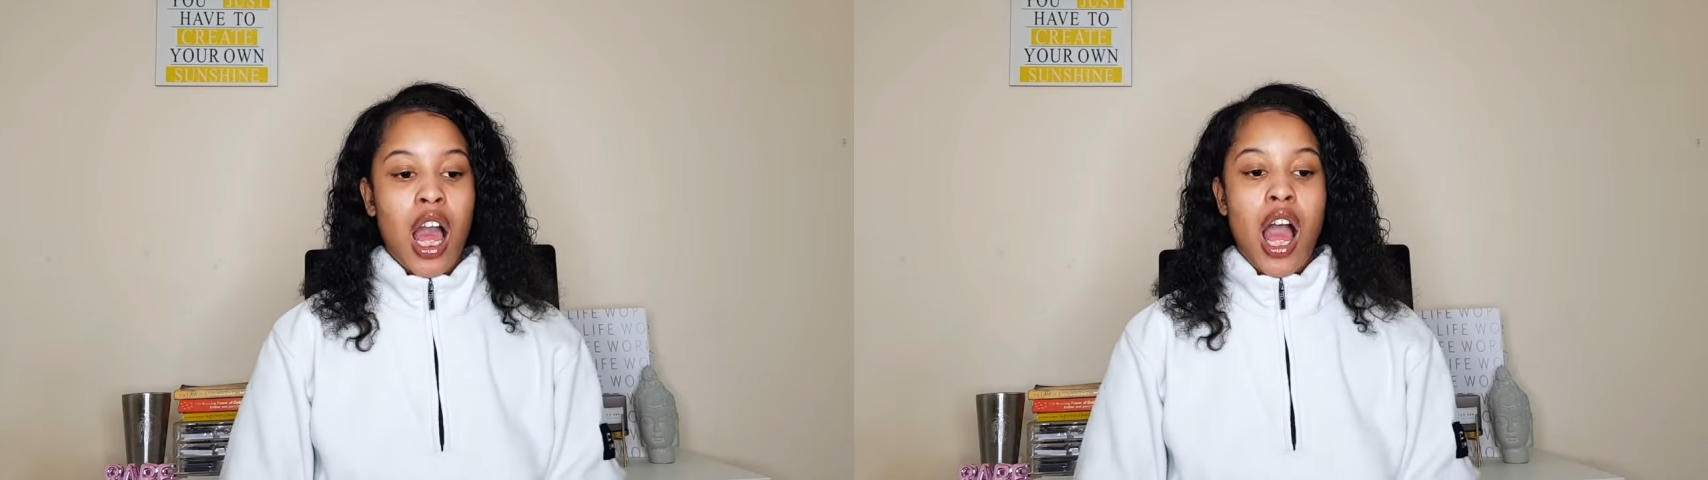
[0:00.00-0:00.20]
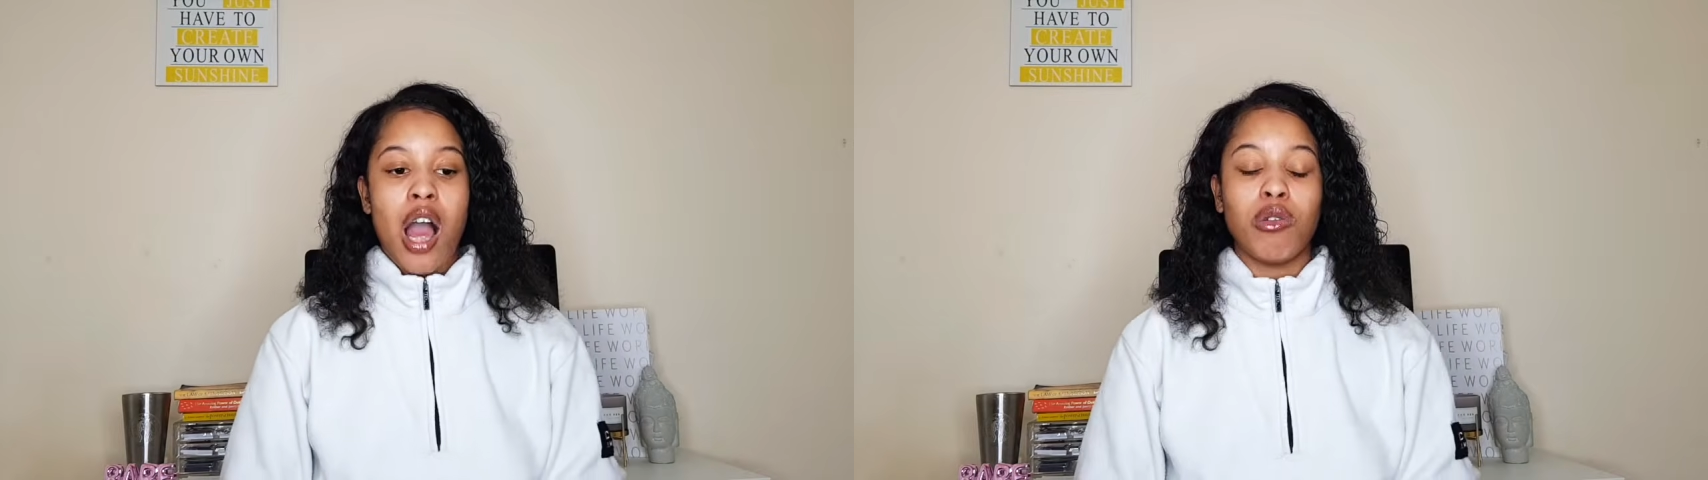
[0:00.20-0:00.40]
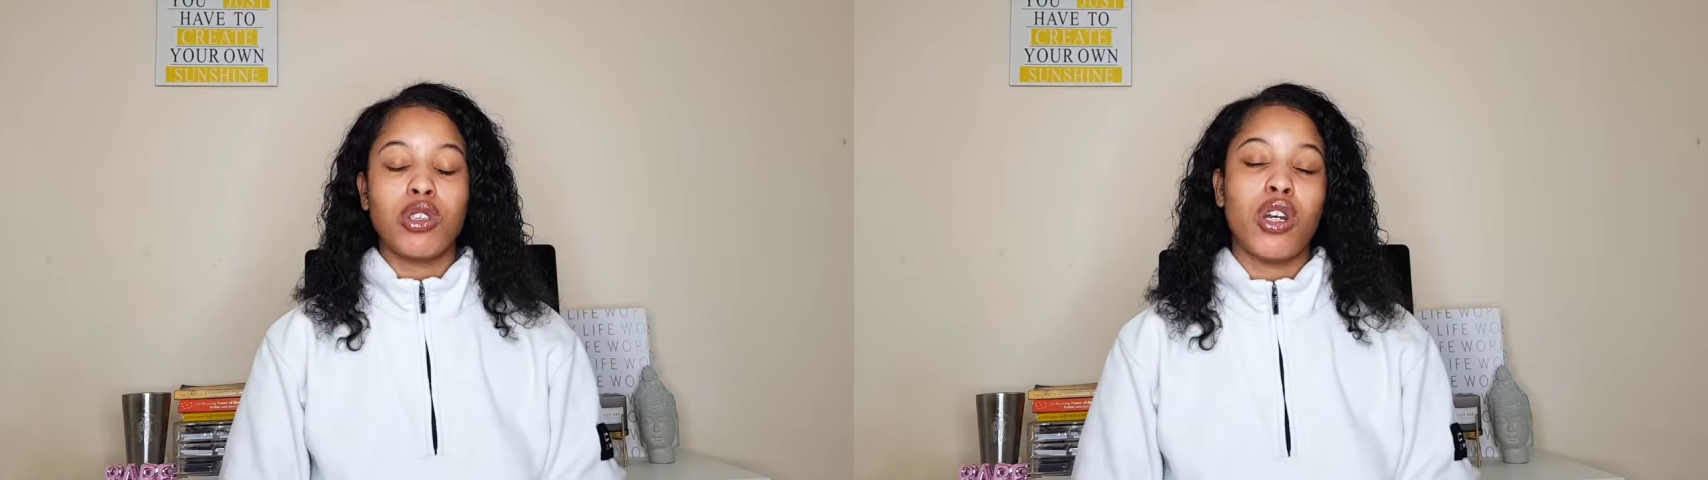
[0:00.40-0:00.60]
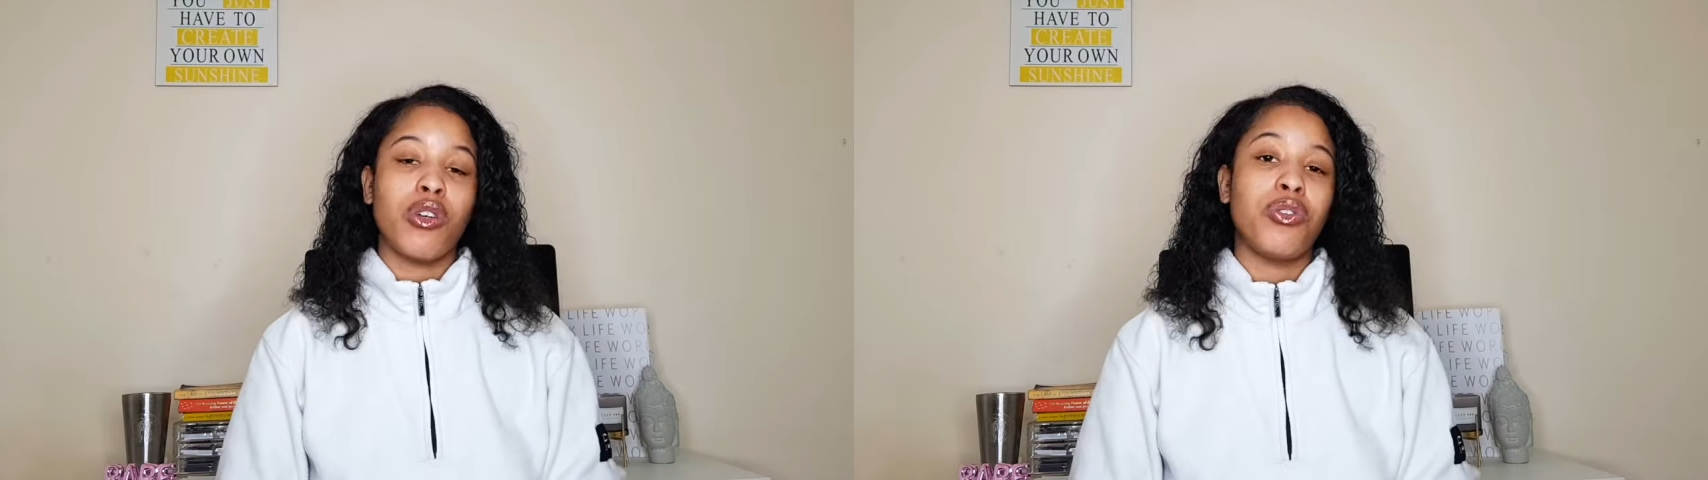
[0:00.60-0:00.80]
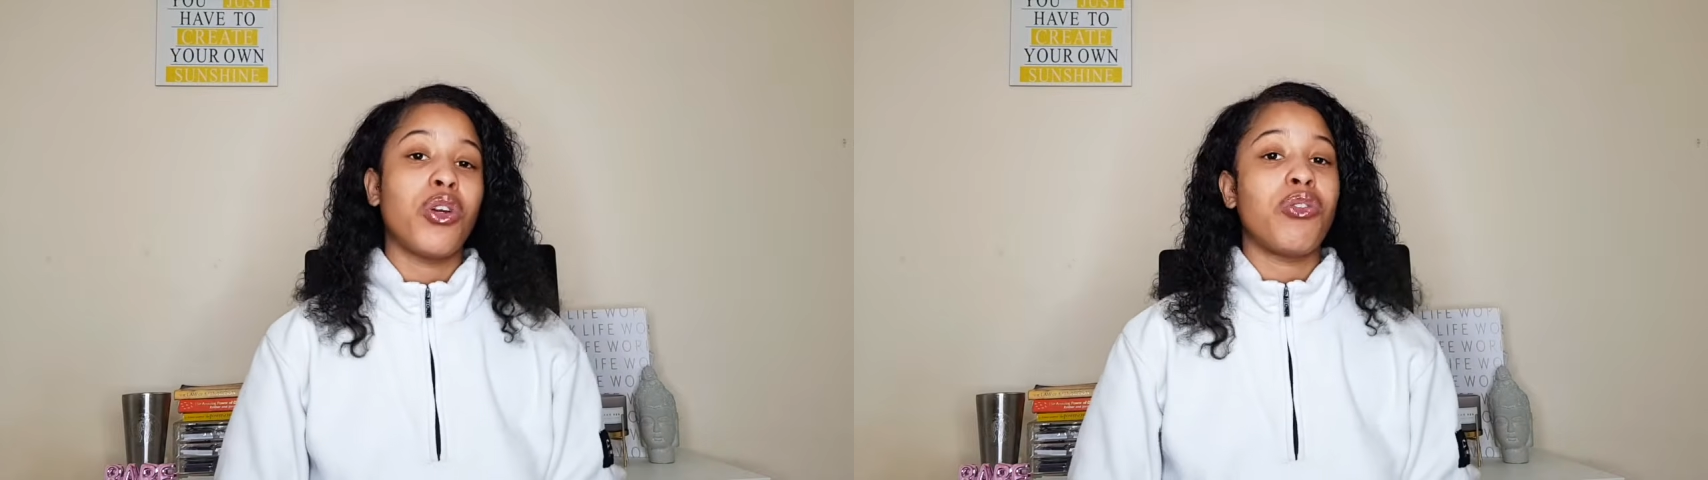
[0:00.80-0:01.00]
I was going
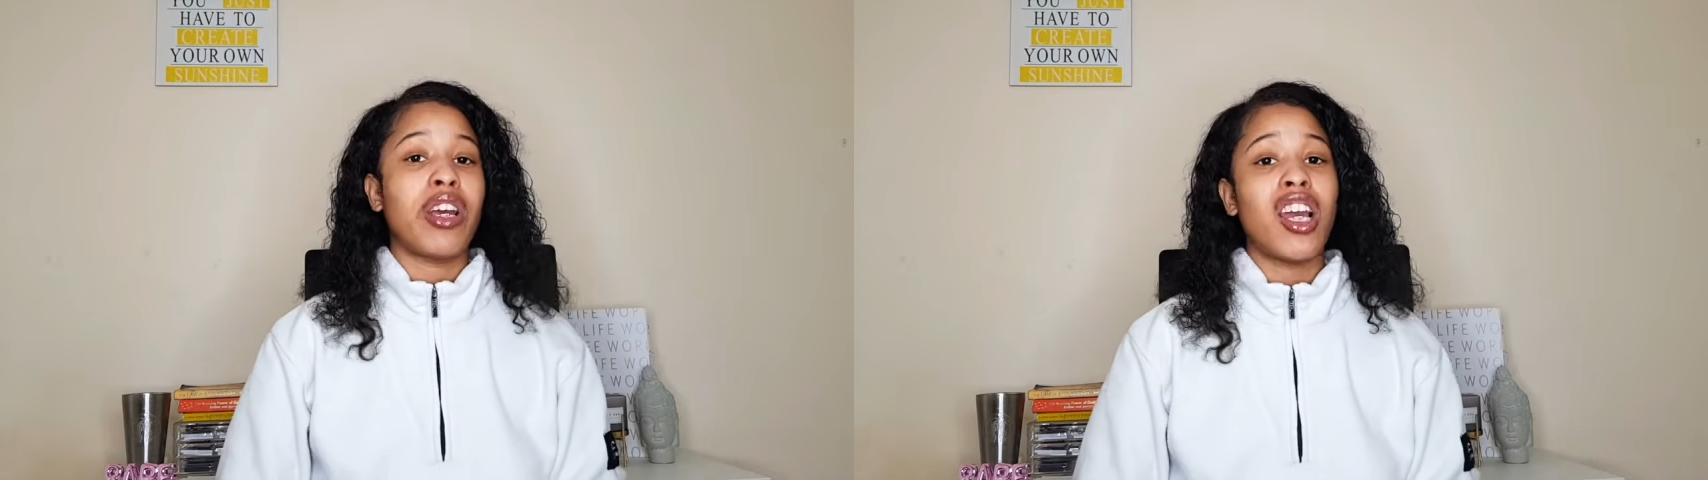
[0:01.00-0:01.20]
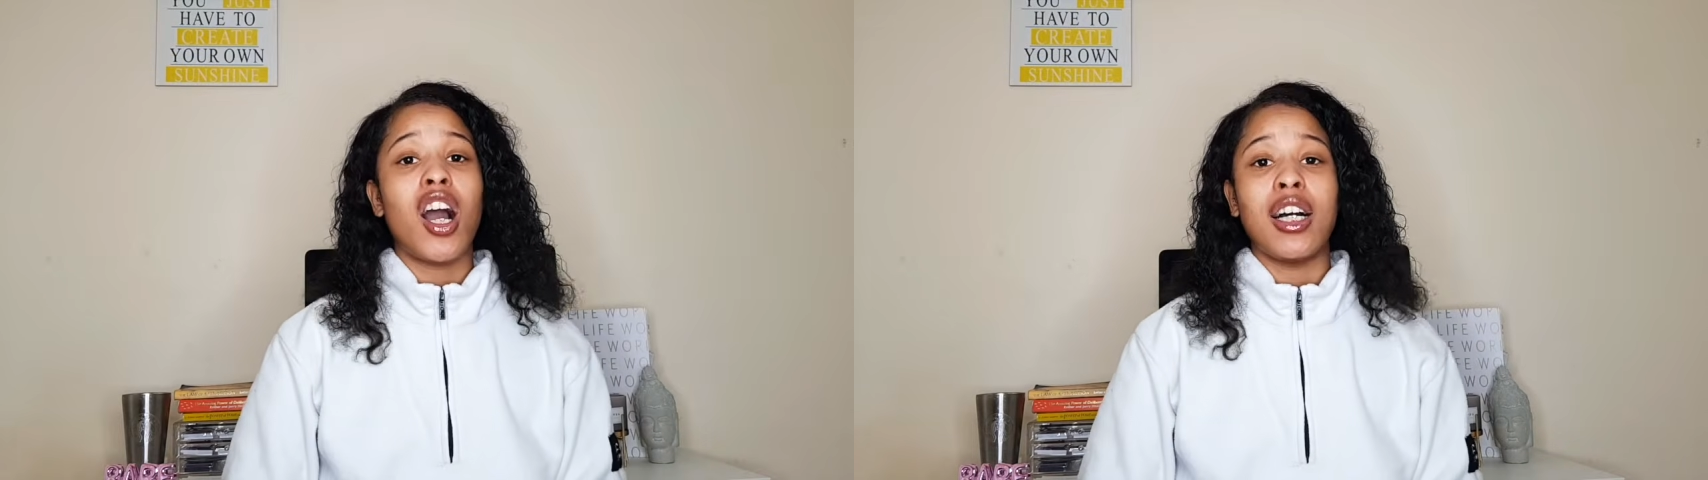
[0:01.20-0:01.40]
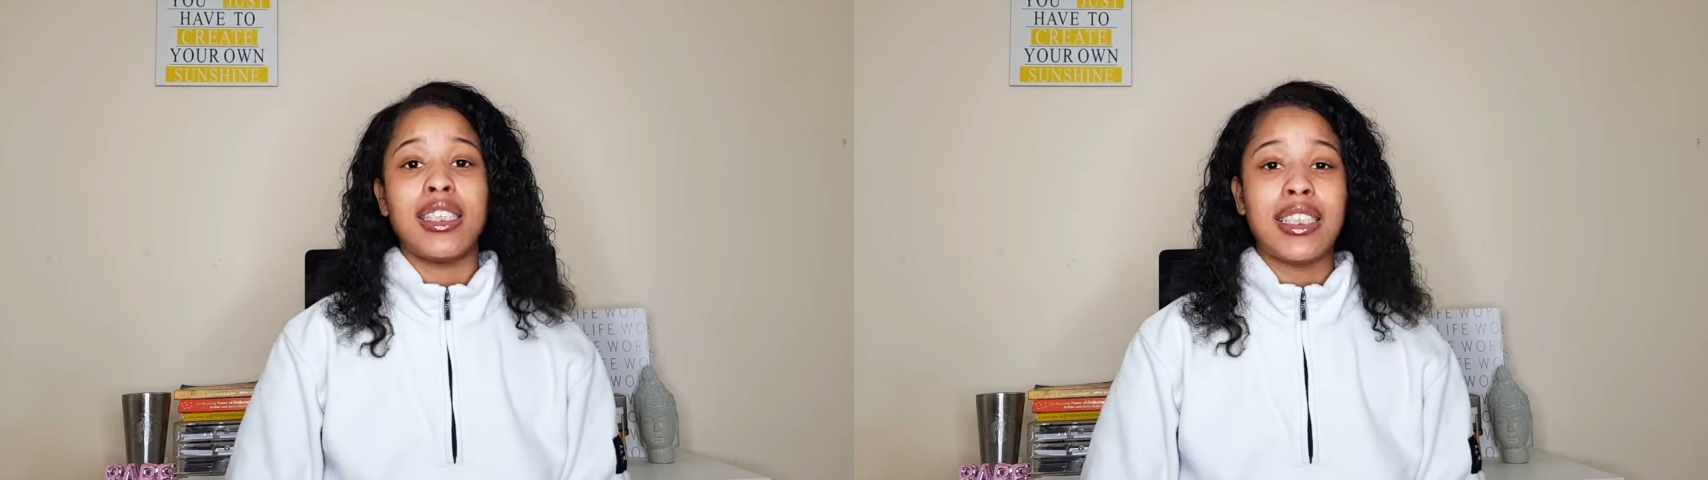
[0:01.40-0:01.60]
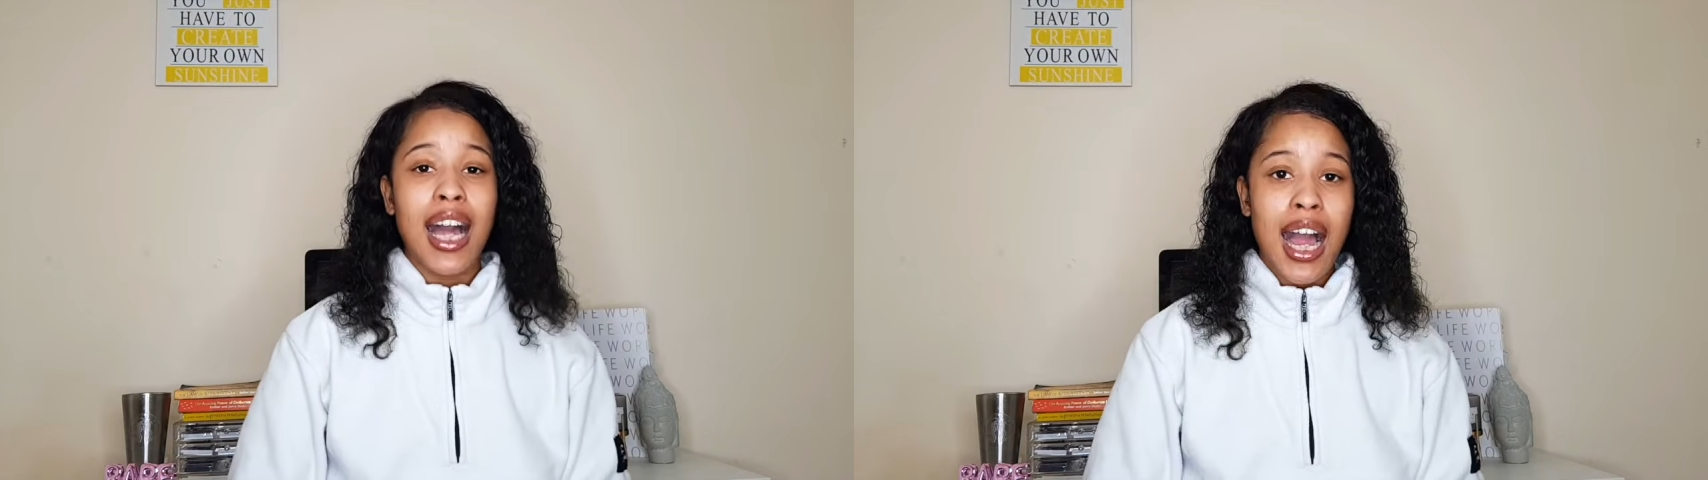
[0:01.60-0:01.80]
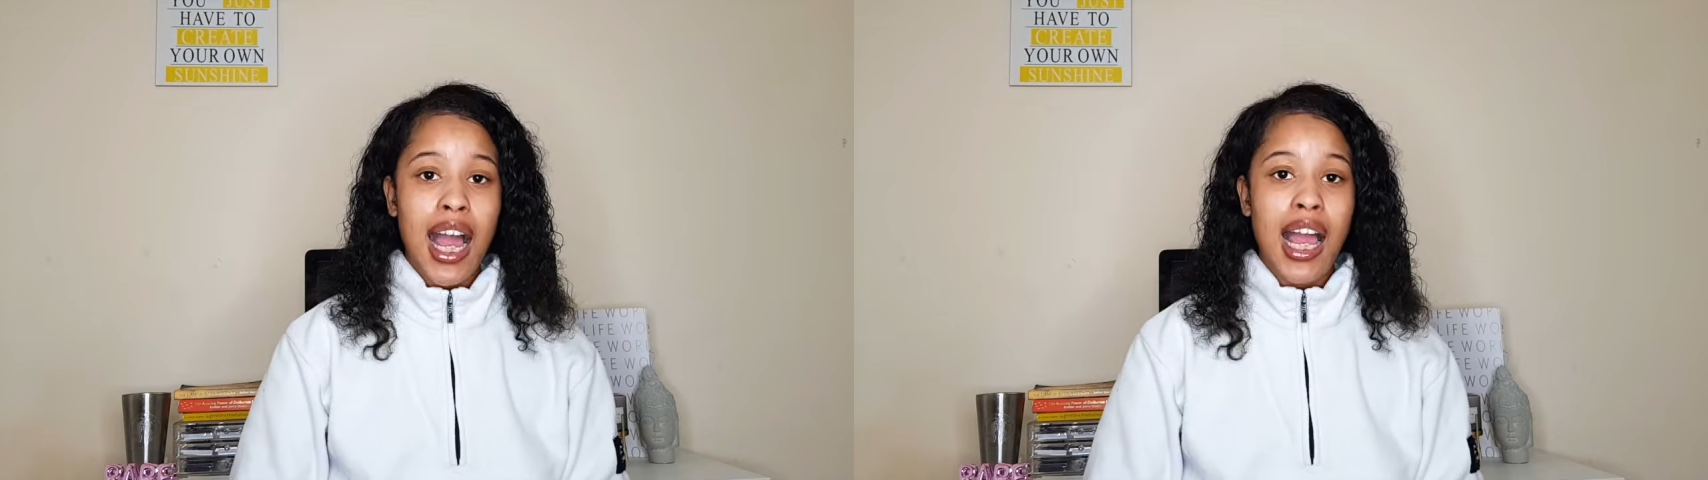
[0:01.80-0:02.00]
through a very hard
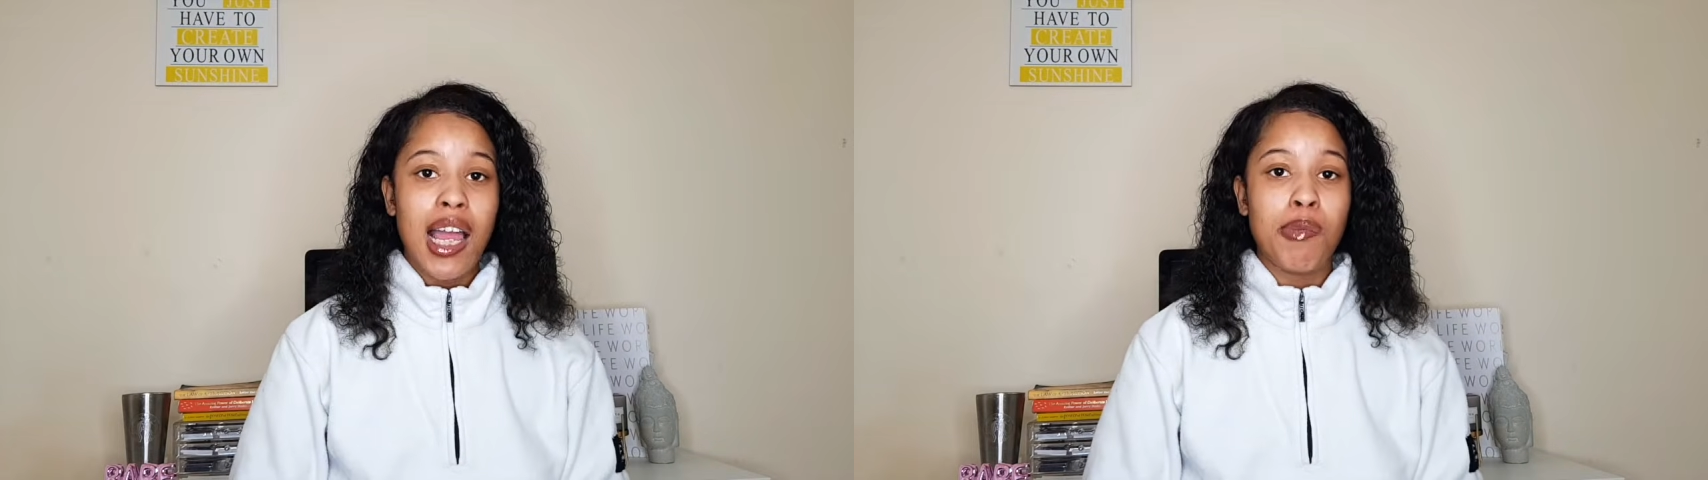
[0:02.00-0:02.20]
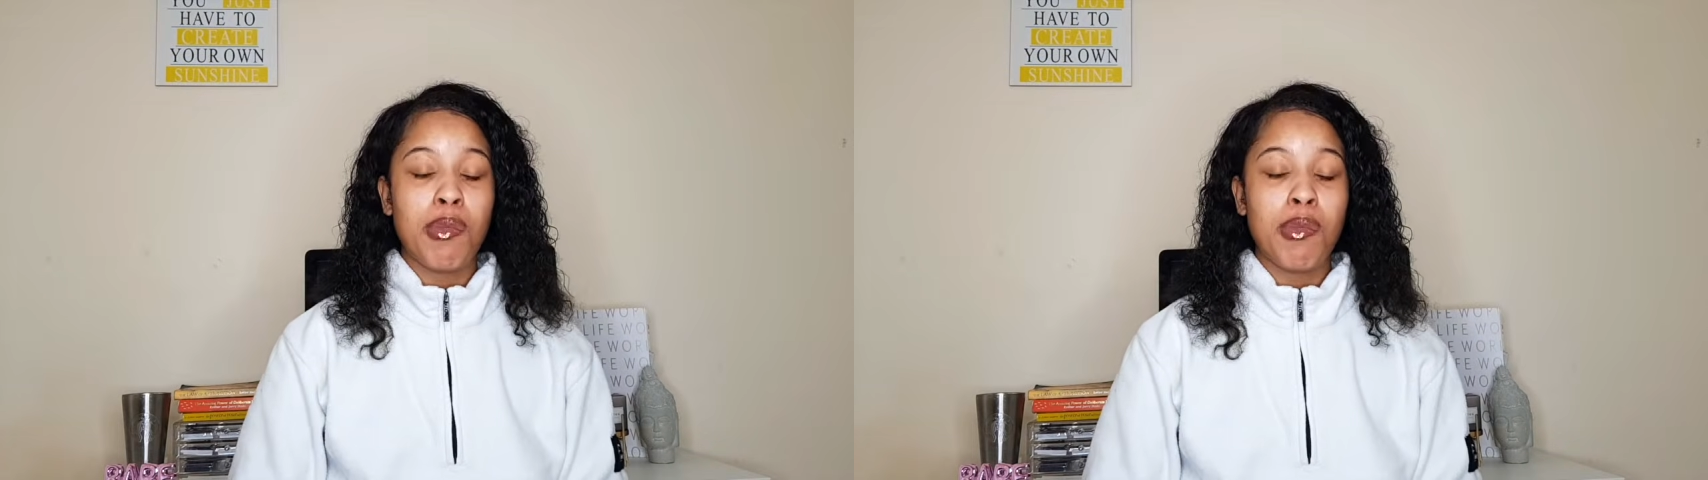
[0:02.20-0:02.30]
time.